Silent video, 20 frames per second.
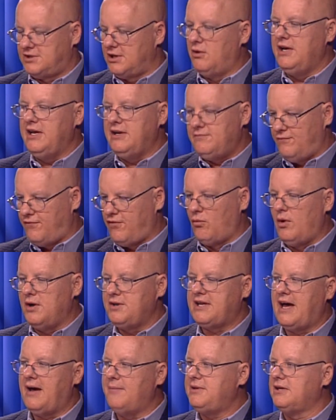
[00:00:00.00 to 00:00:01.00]
So he'd, for one
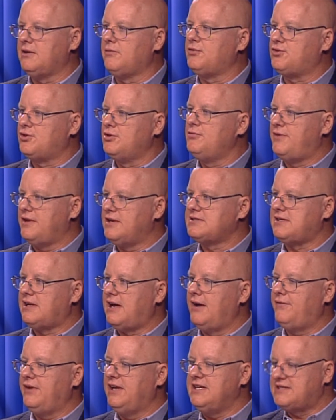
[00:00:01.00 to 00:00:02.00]
time, tell the truth in his
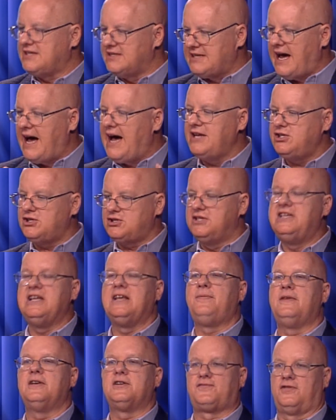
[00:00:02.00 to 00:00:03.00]
life, and he says, I just
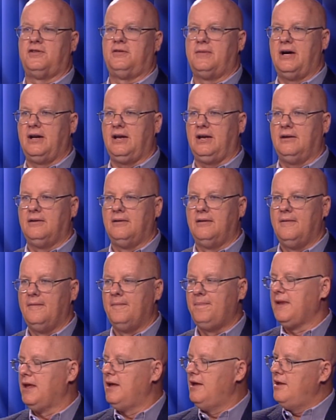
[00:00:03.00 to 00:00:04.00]
did this for the money.
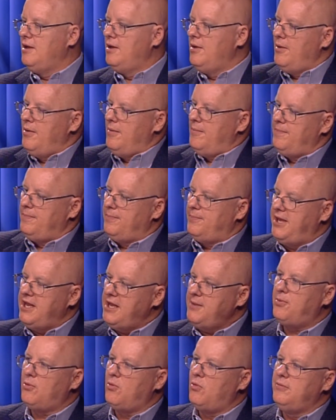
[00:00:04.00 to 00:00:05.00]

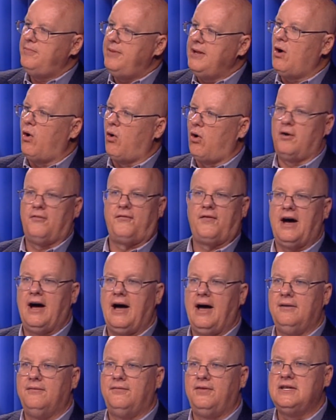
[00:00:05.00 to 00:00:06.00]
People would be
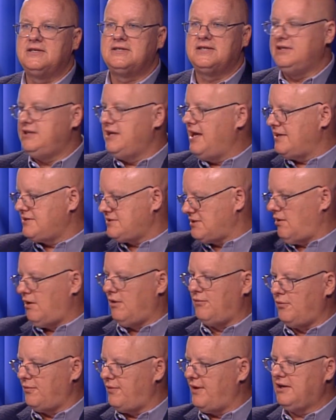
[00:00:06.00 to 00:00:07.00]
horrified if he said, yeah, it's an
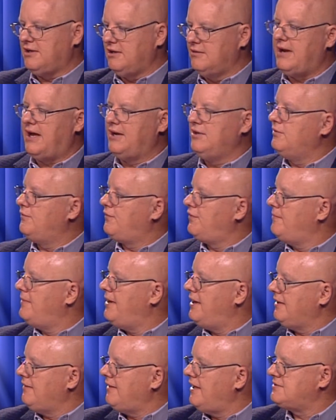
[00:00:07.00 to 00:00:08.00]
awful thing to do, but I do it for the
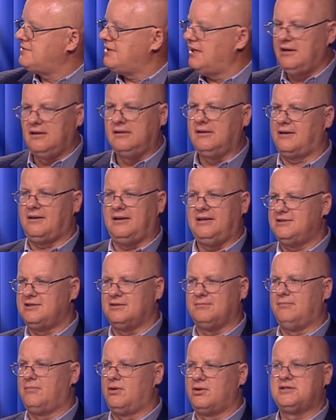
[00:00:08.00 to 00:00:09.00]
money. They'd say, look, he's
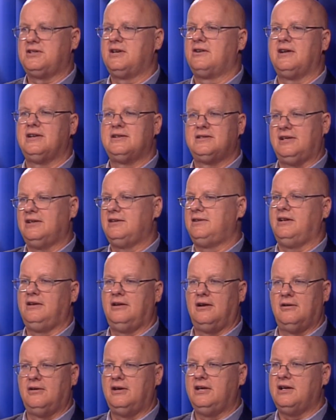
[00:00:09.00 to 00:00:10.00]
a mercenary. You
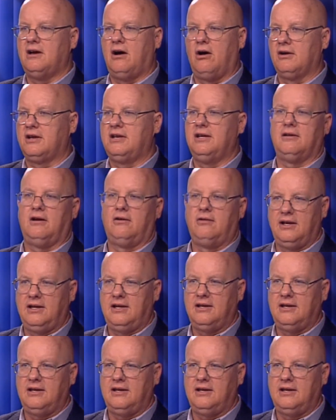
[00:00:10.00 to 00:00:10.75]
know, he already